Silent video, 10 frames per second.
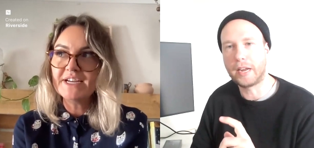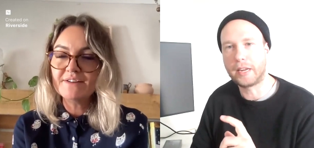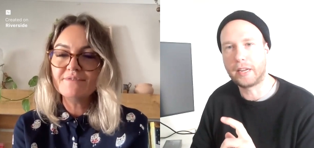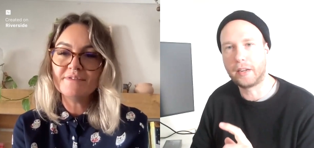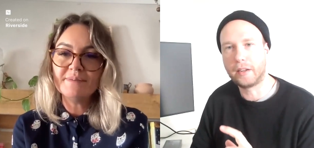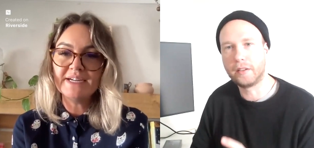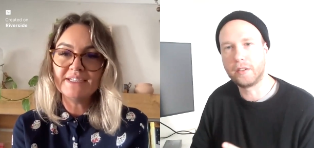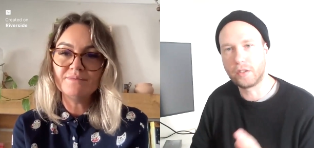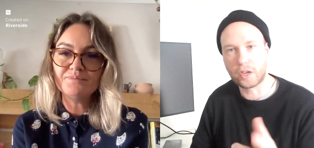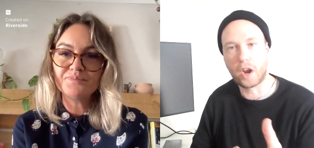Speaker 1: that?
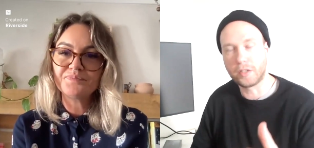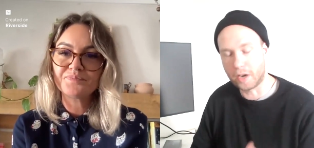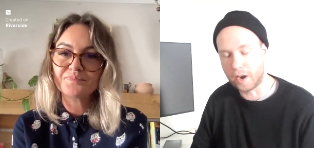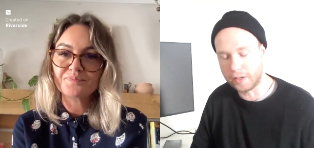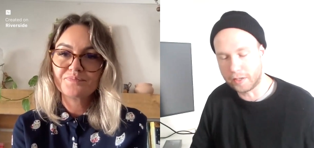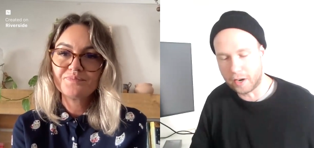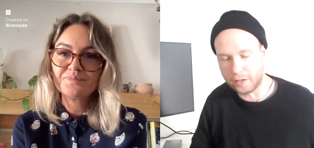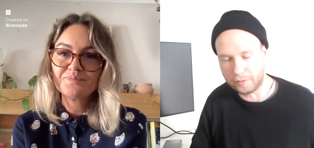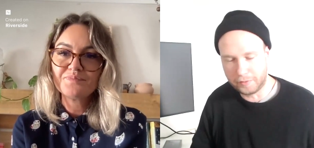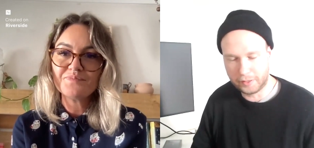So, sorry,
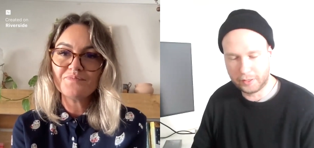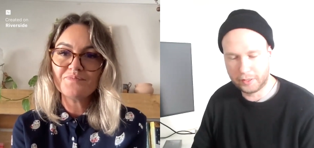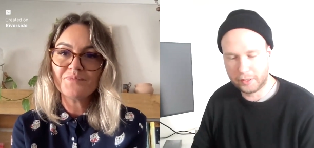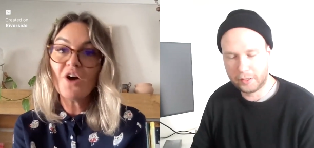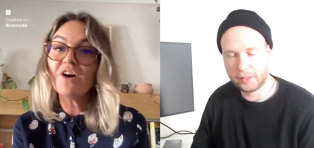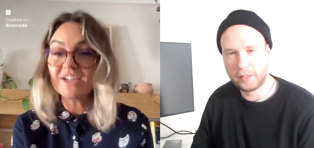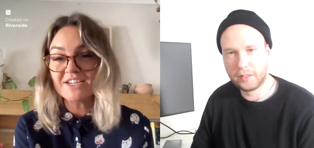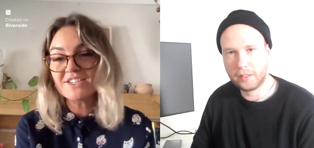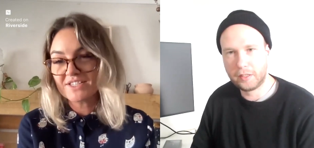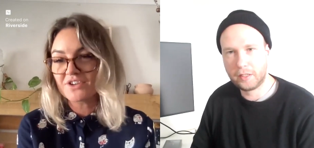sorry. Oh, I,
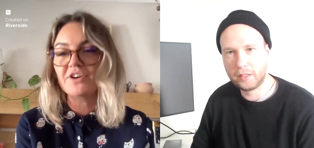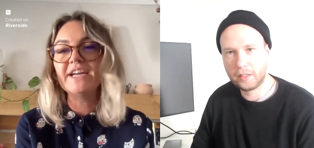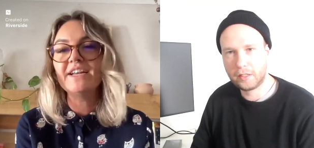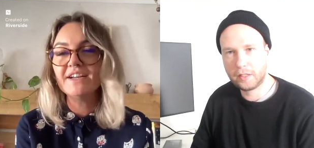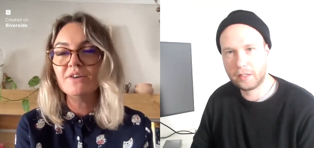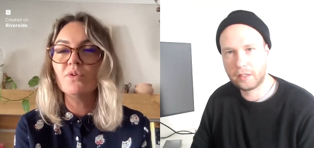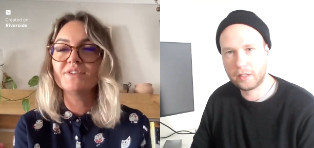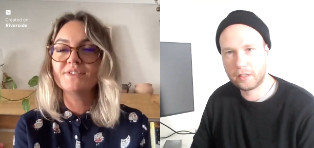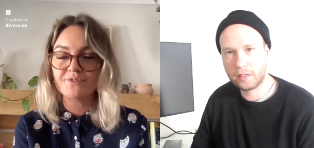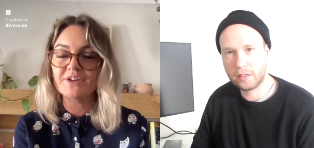I just agreed. It
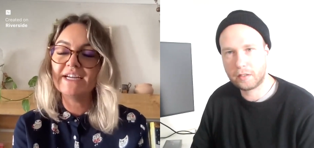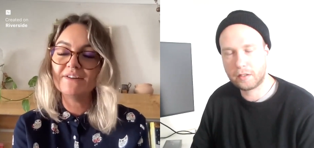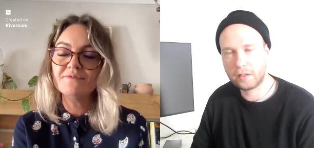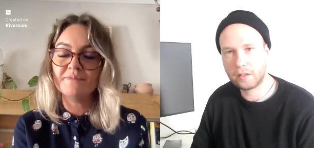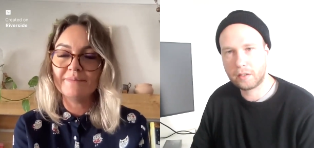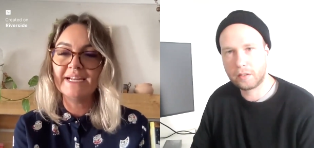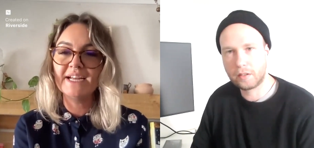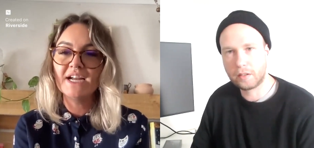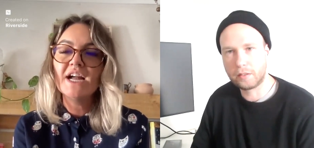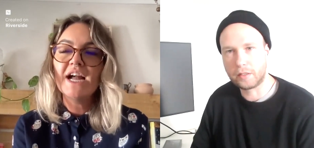was freeing for
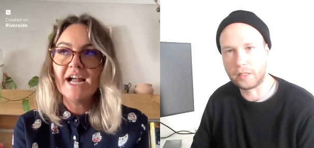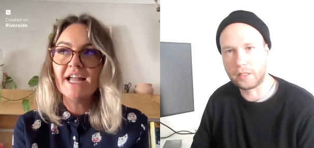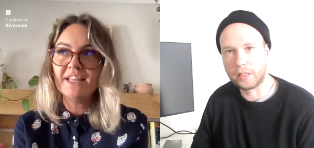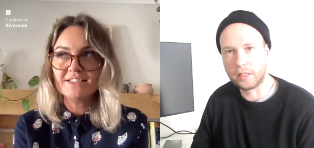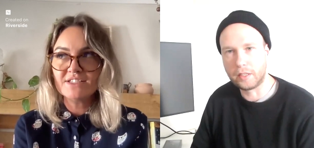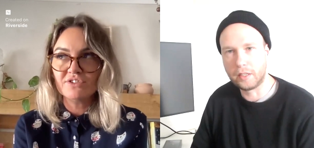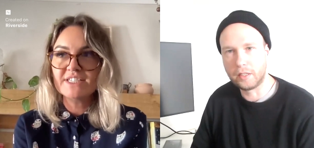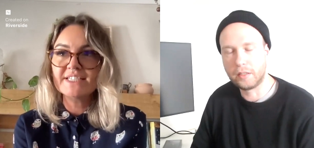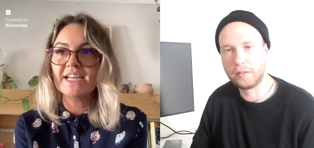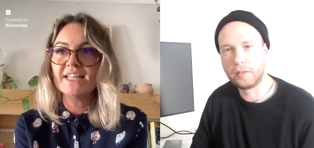me. And that's not
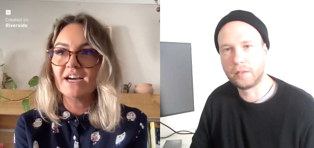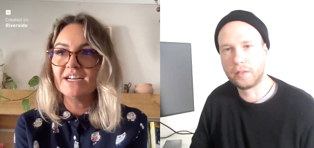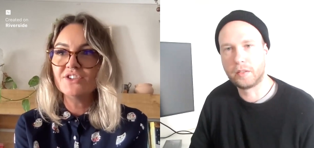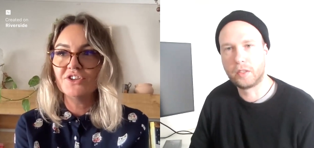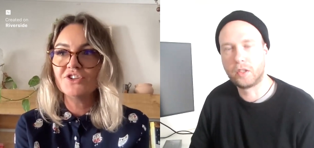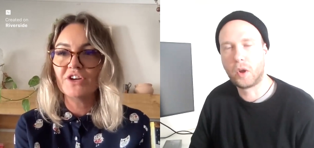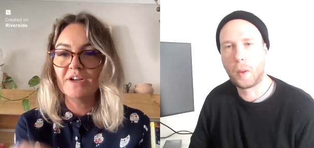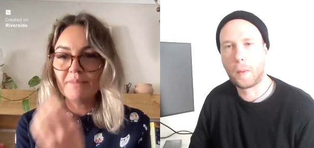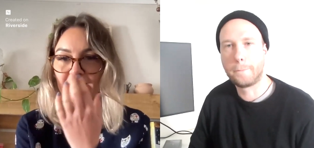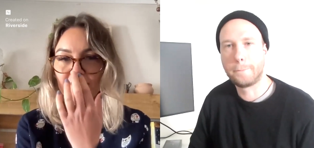to say that I don't
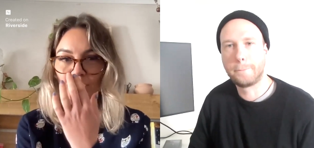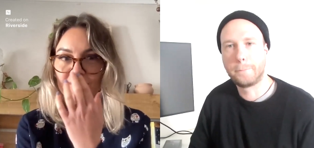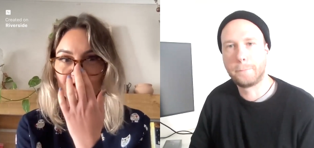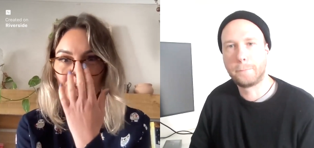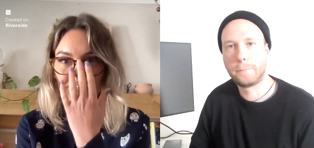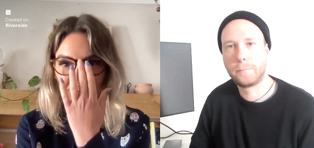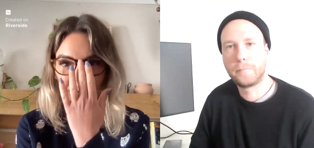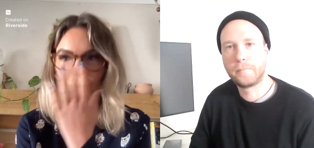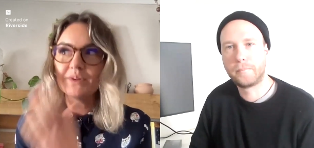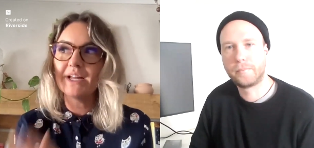treat my emotional at
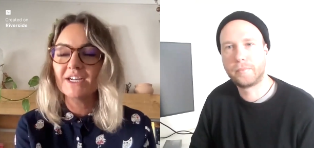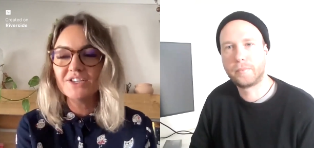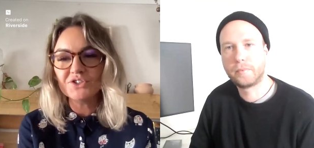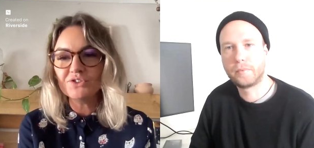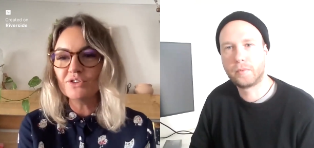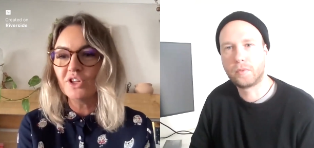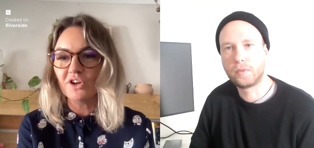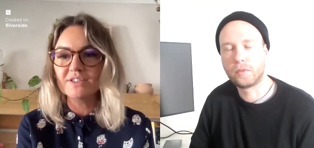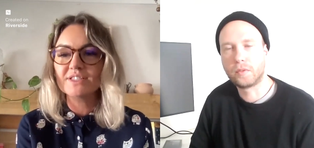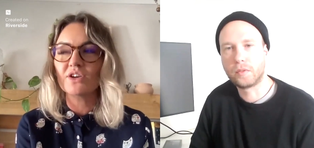all. Like I do
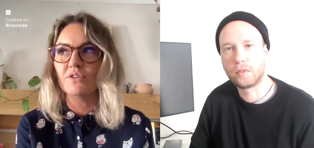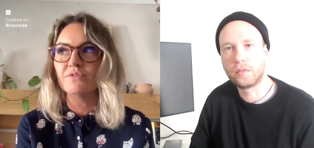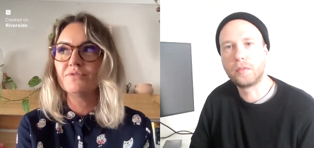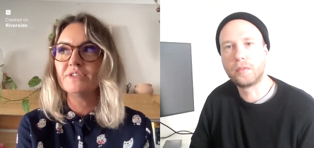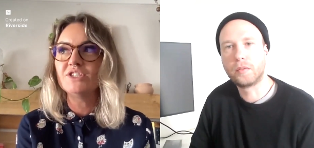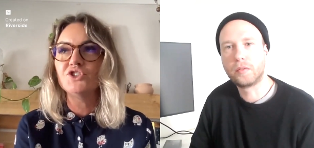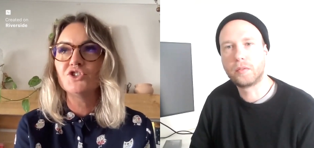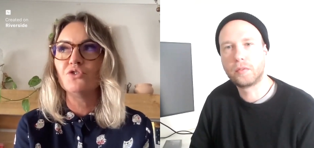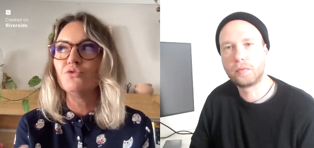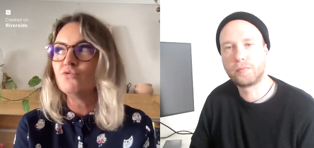lots of
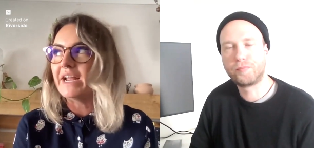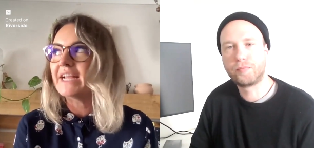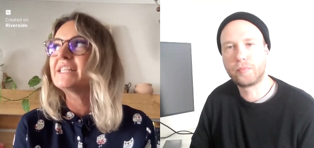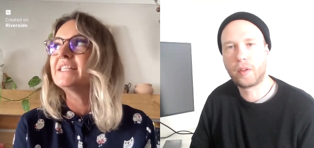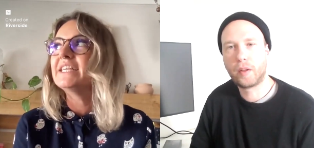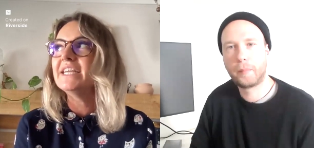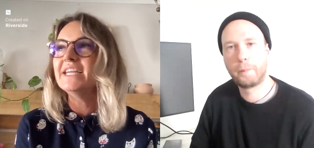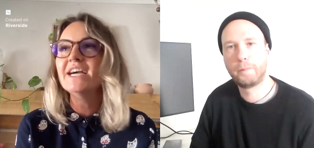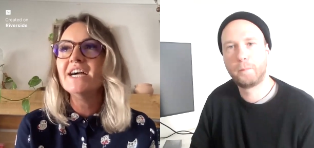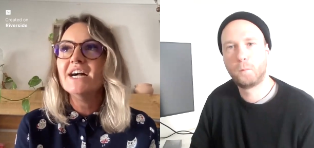directly